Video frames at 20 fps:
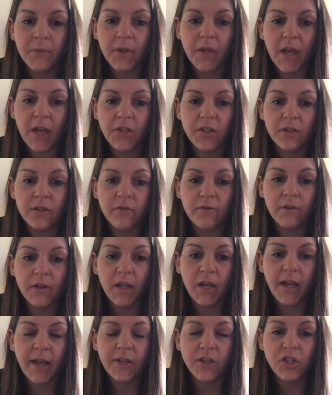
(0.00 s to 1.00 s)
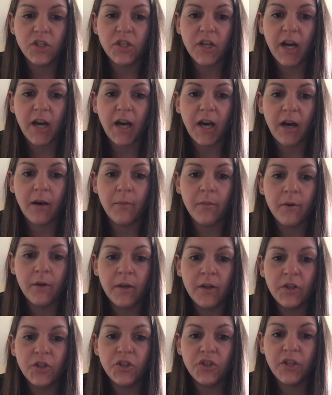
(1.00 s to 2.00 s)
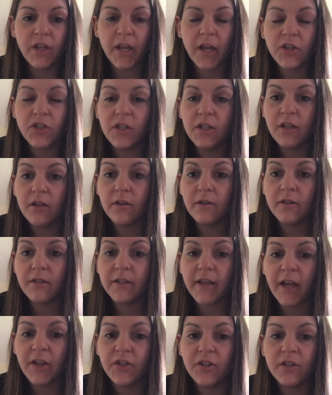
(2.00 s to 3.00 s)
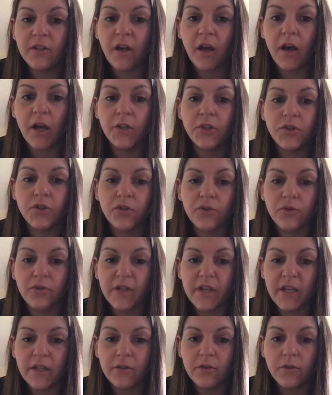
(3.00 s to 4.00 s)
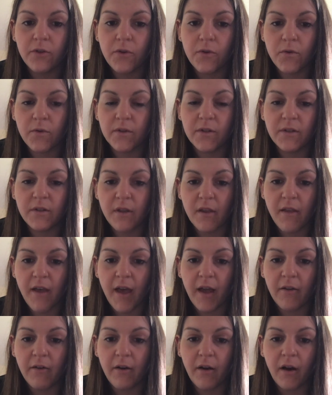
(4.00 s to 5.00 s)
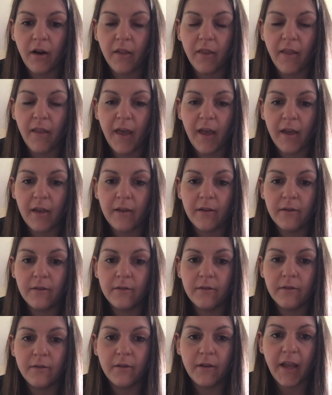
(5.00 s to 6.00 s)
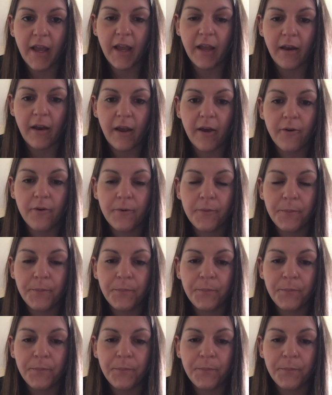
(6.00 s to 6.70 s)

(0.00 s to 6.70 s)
Okay, she did a really nice job. She actually did her sketches on screen, so you could see that on that handout.